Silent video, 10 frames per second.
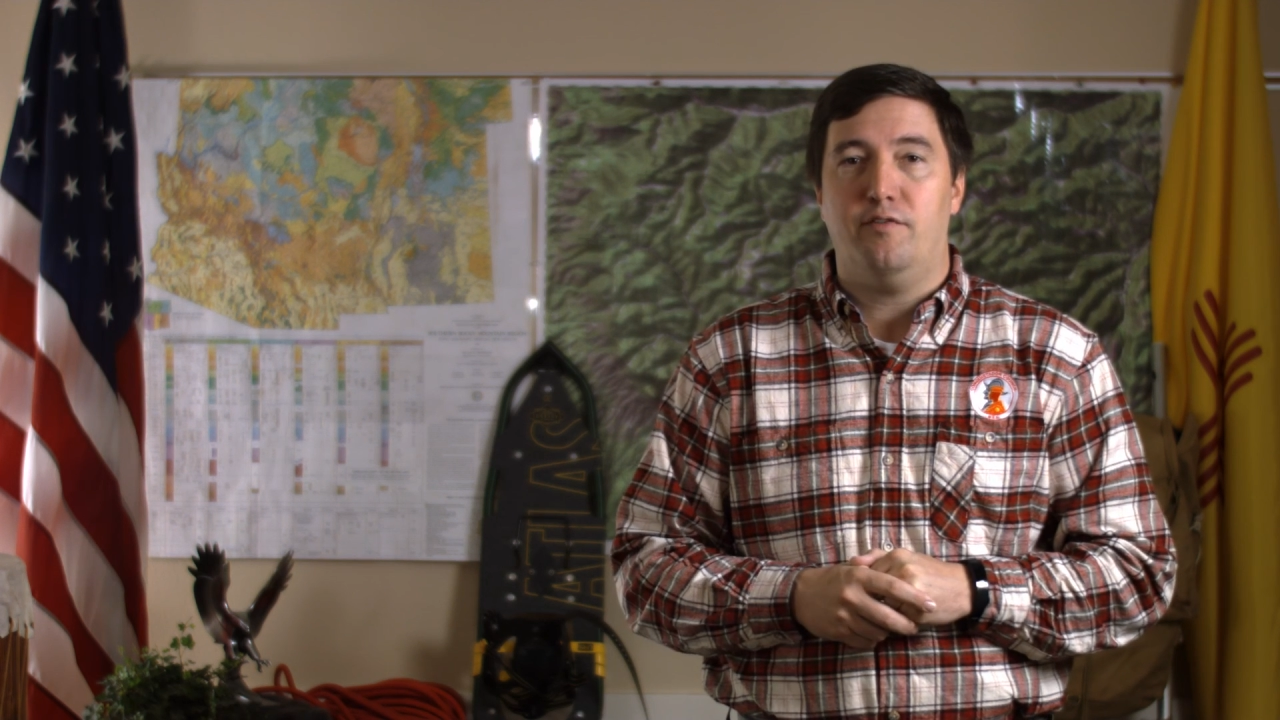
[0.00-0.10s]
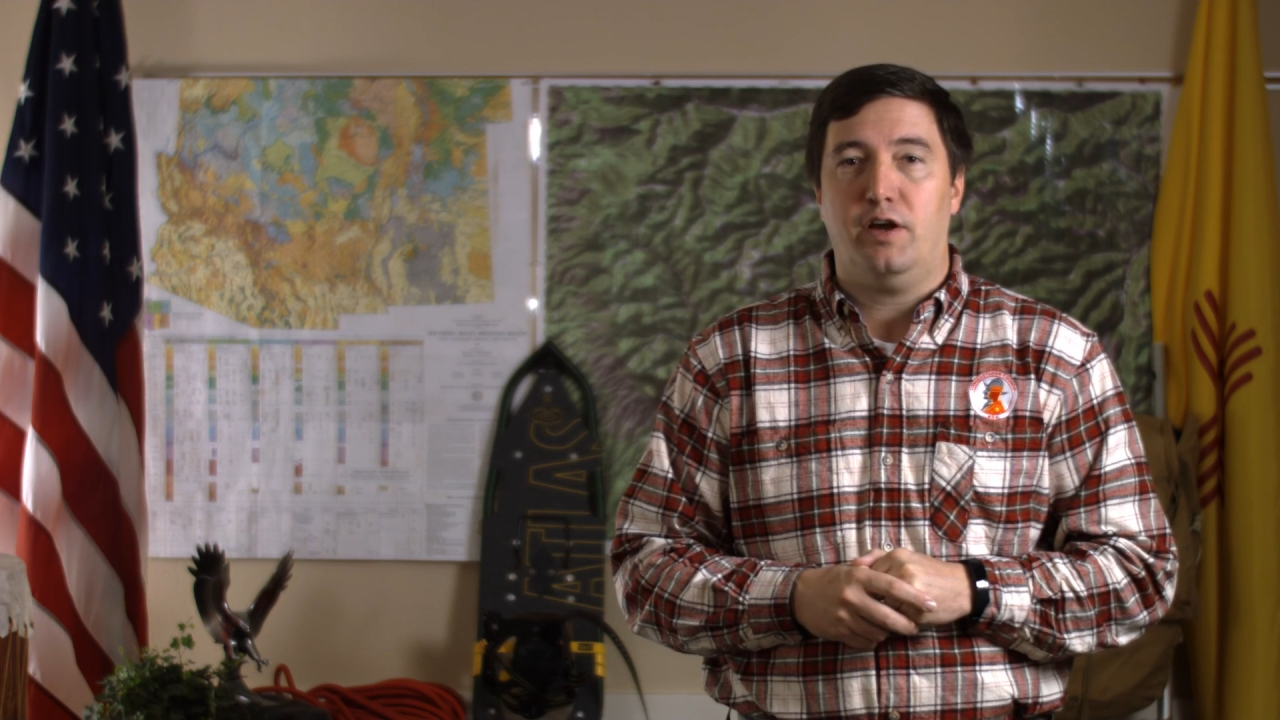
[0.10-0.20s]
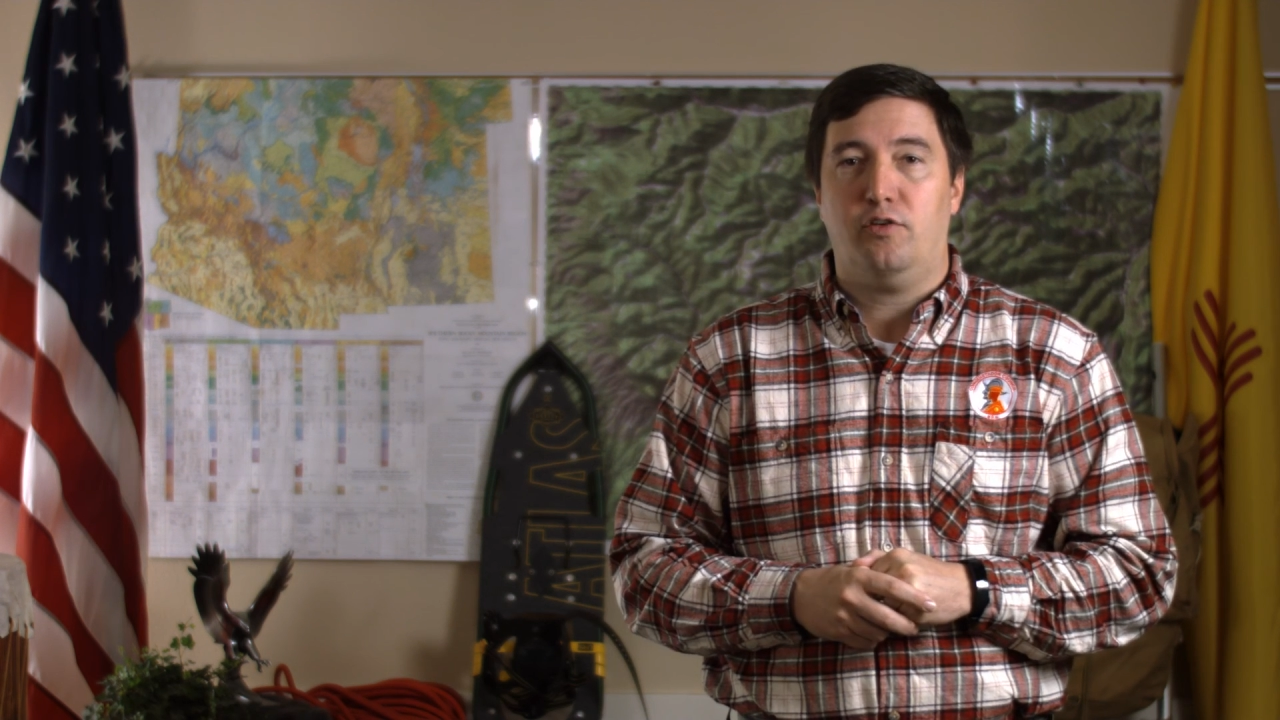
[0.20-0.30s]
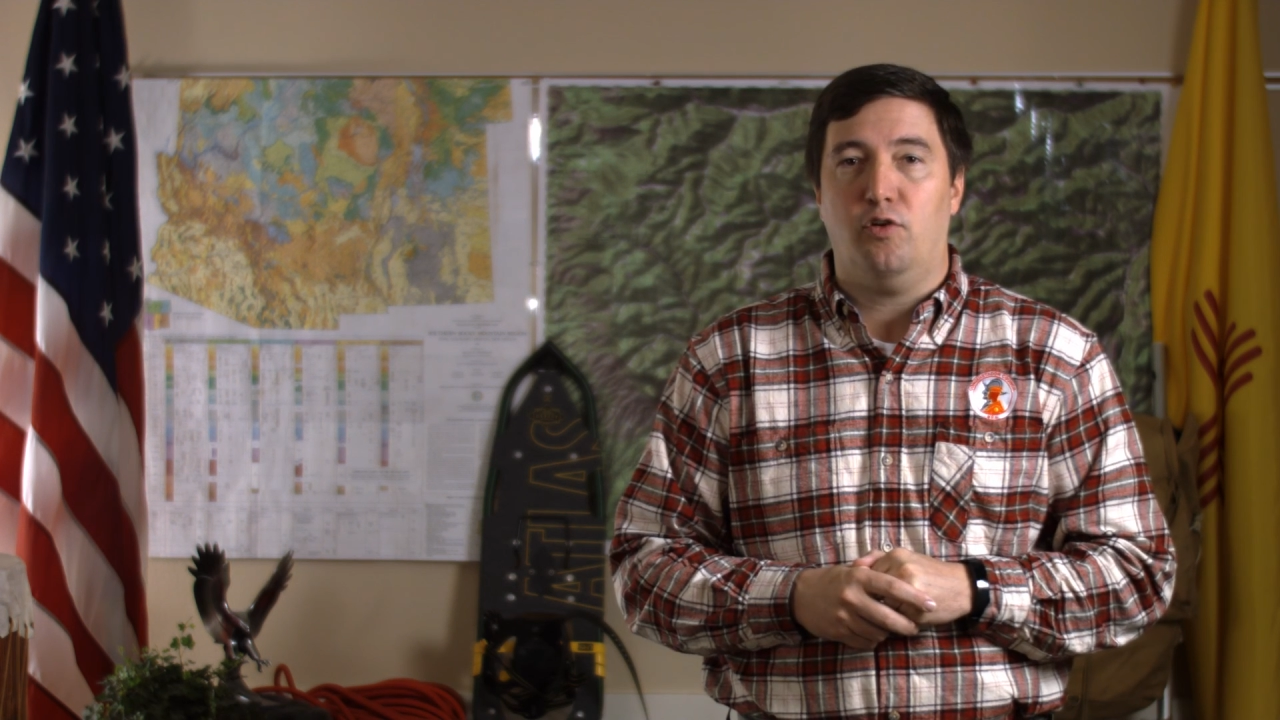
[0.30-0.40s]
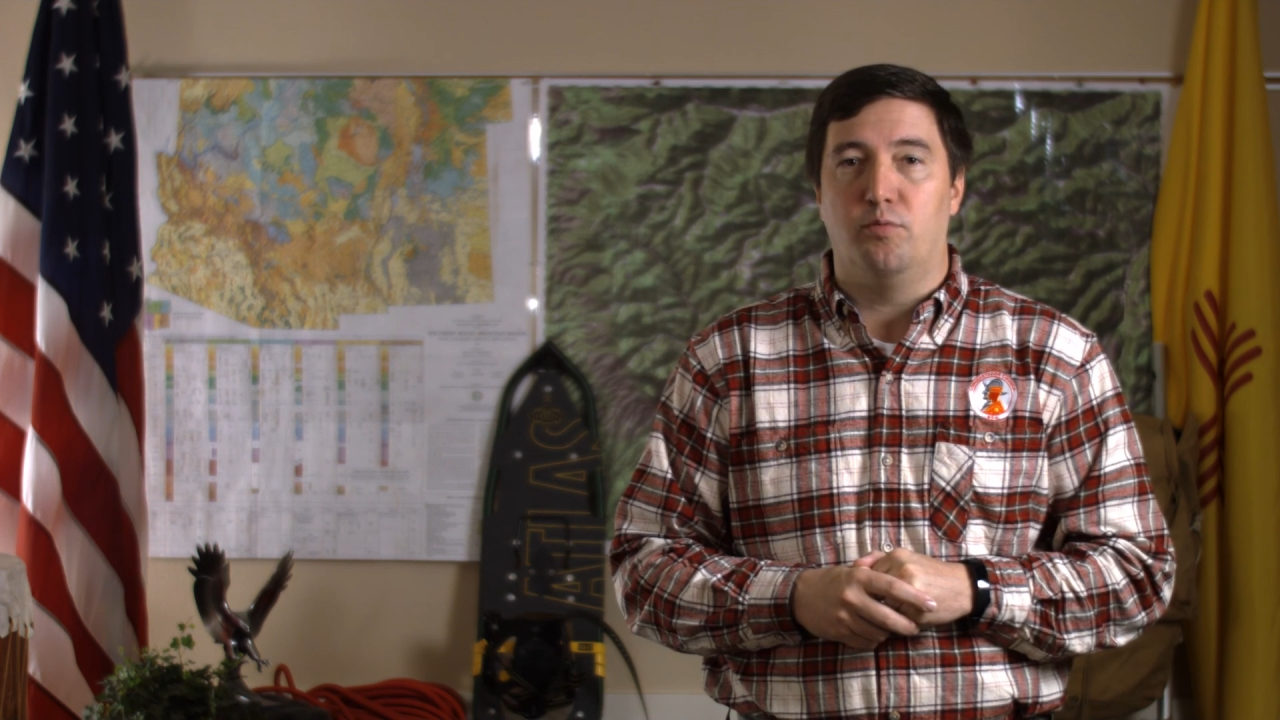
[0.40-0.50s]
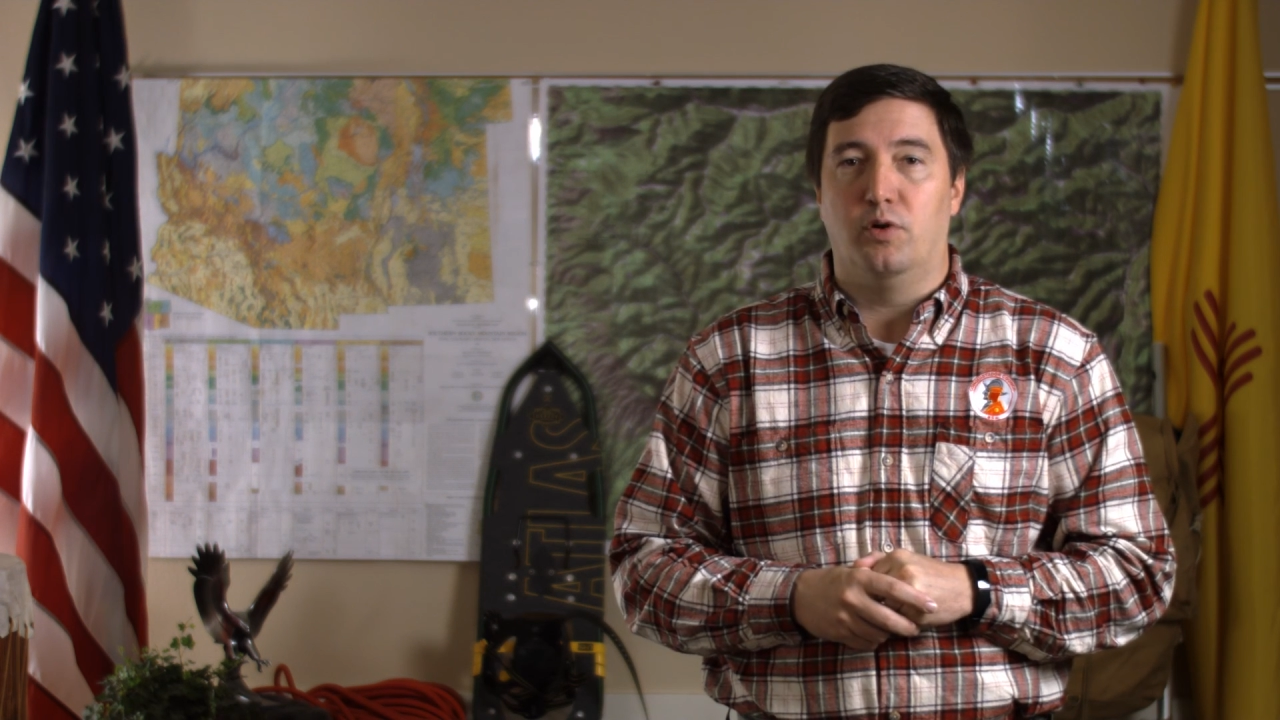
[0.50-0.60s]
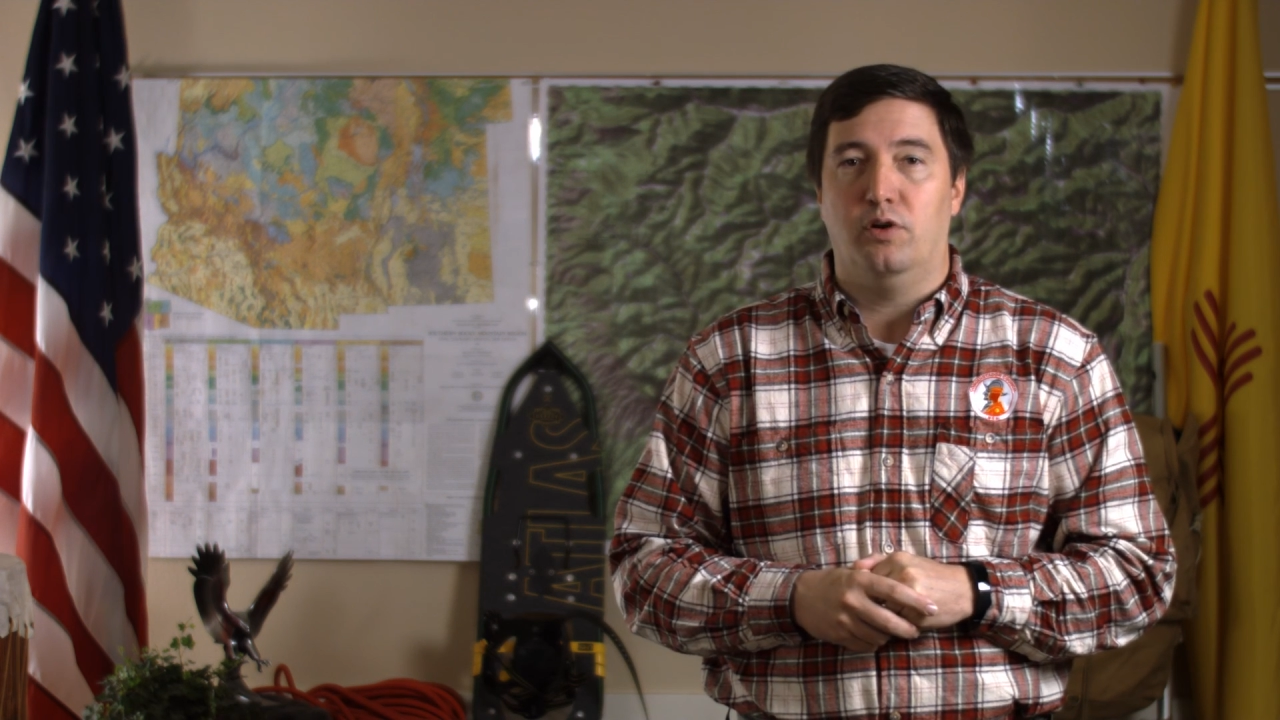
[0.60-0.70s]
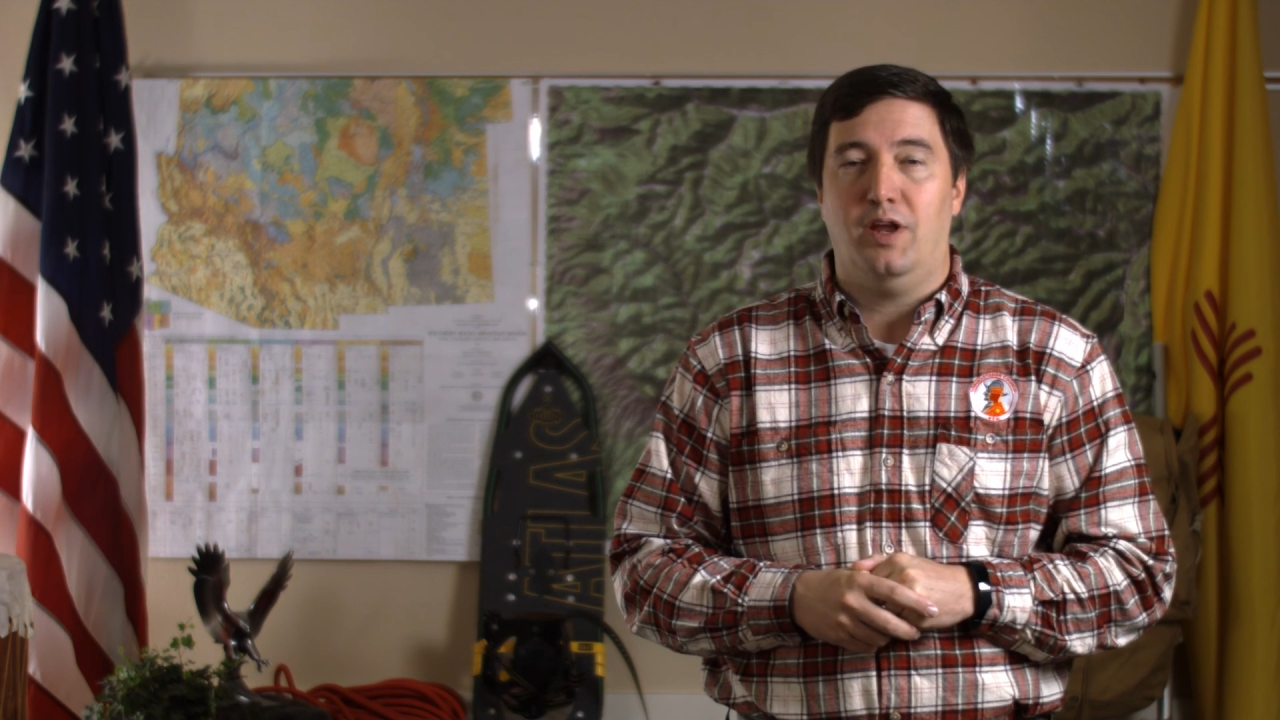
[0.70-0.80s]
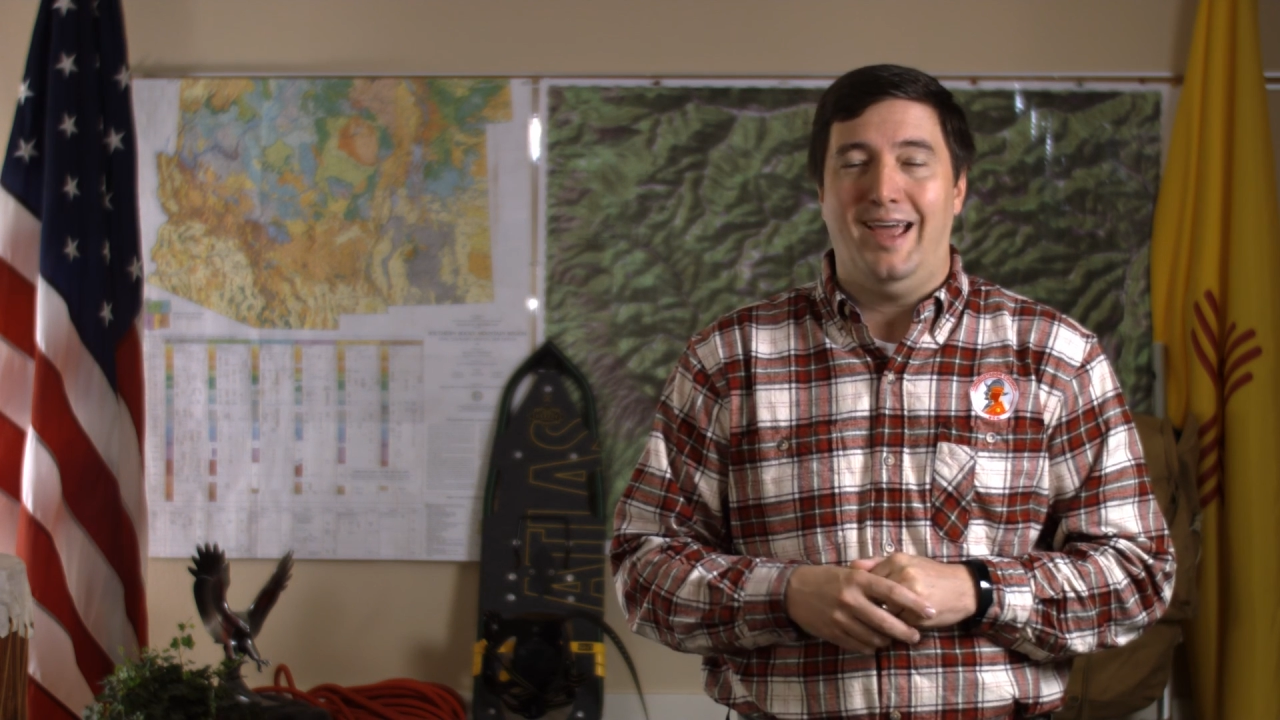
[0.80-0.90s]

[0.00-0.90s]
October